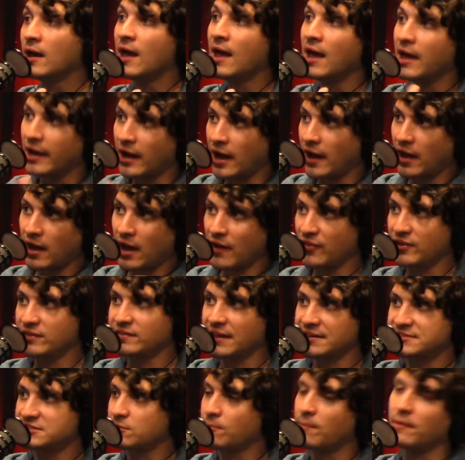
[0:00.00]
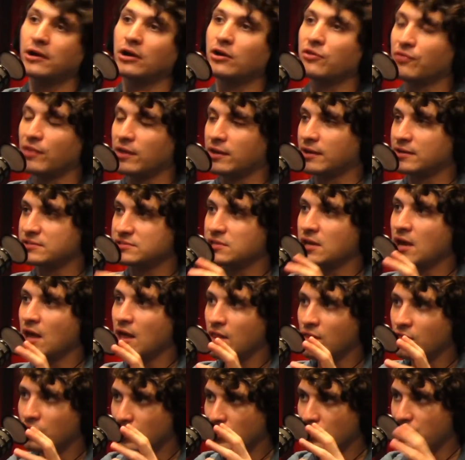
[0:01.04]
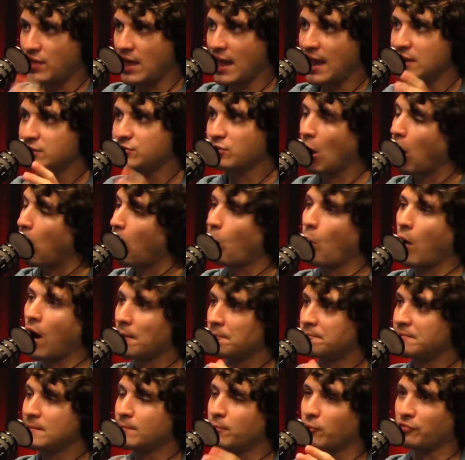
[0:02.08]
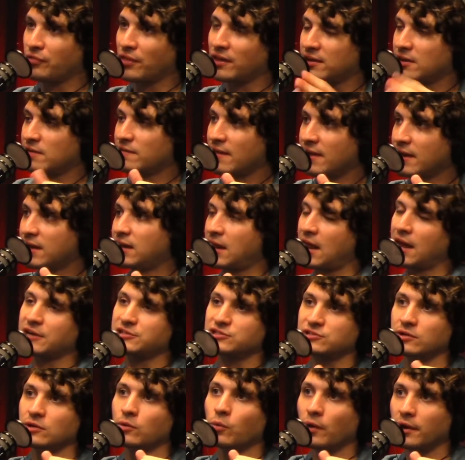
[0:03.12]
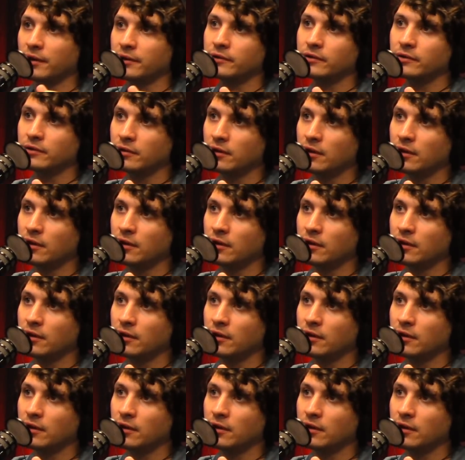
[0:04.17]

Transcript: Yeah. I, I think that's the bigger thing is they don't want people thinking they could actually win.